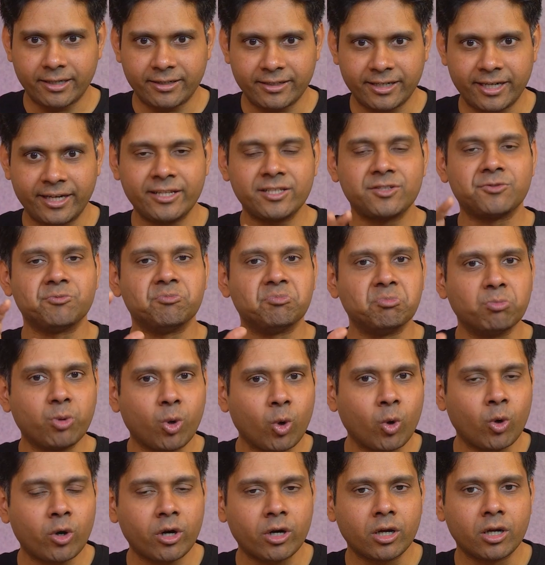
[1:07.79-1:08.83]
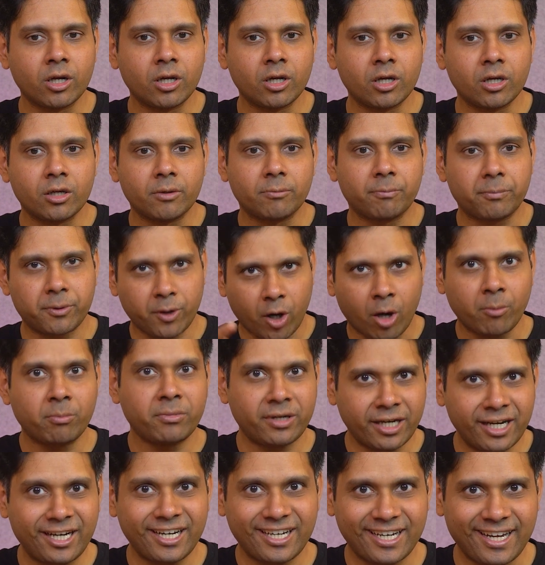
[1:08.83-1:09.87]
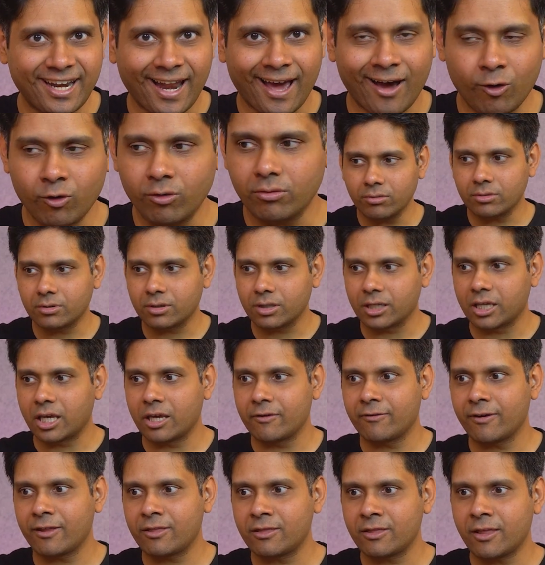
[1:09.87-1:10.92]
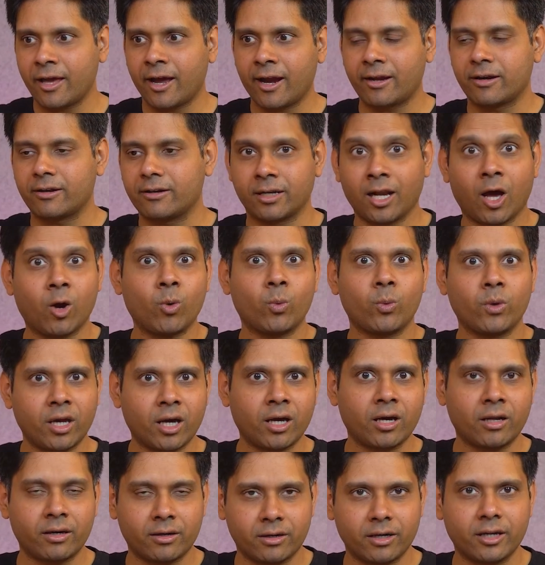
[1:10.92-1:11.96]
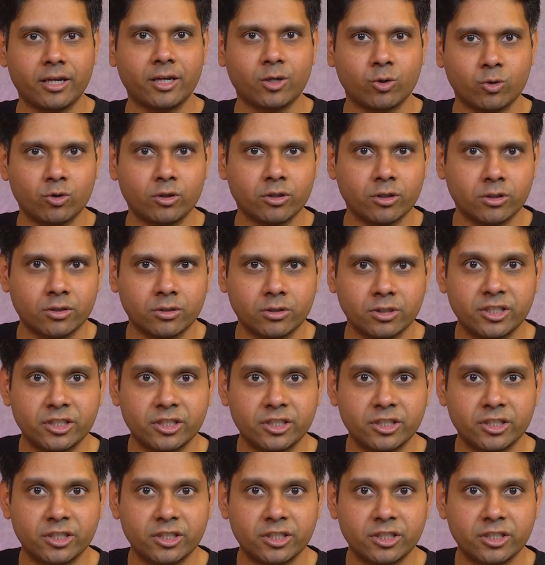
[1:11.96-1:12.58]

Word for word: trend is more prominent now given that now we are into the